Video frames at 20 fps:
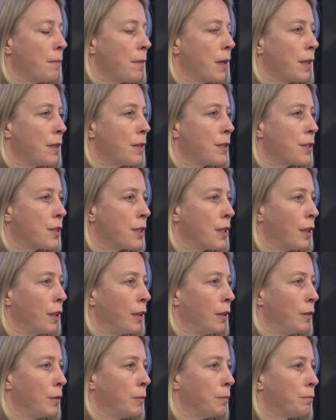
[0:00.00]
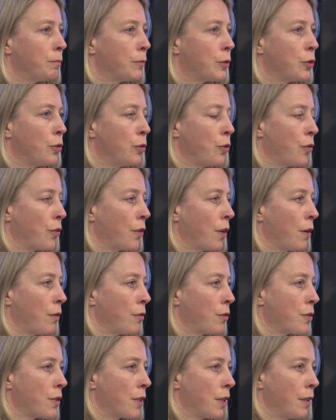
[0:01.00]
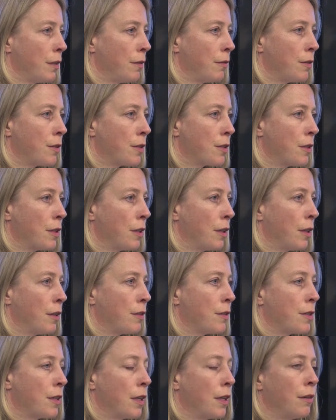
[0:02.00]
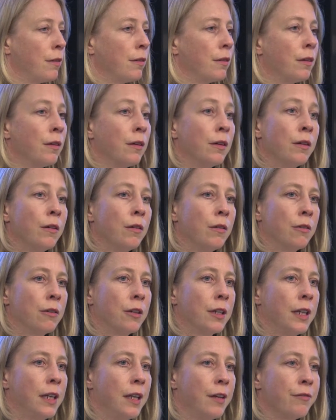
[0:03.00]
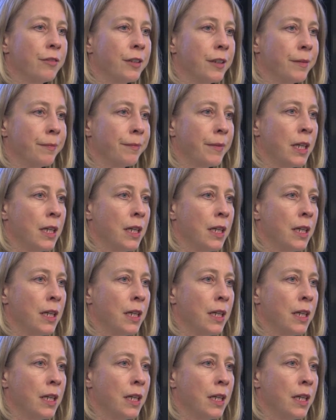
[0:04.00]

until 2010 or 11.